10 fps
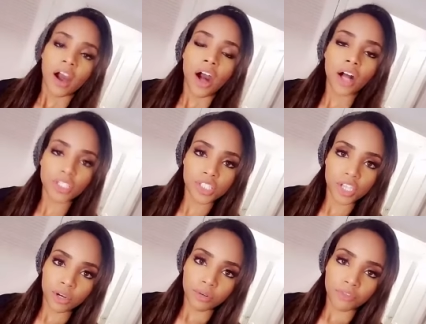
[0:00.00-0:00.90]

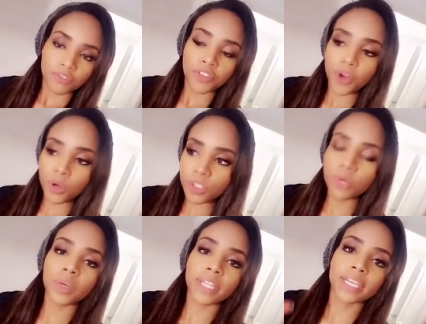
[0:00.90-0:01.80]
Also, for those
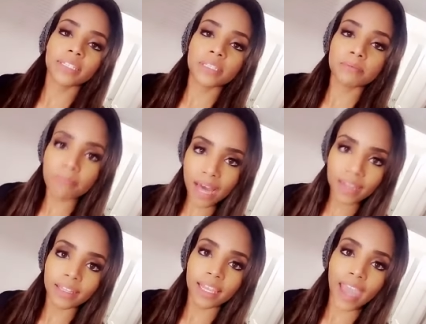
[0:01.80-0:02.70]
who want to get into
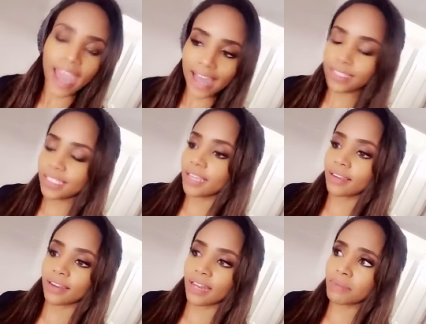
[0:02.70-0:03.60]
modeling,
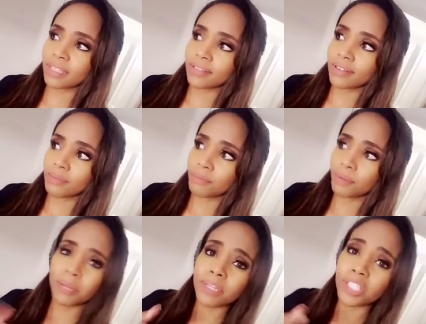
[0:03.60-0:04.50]
acting, I mean,
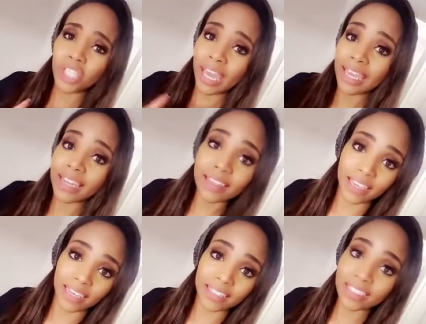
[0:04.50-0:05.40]
pretty much
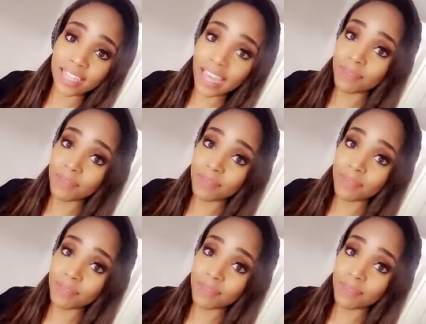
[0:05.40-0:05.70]
anything, it doesn't have to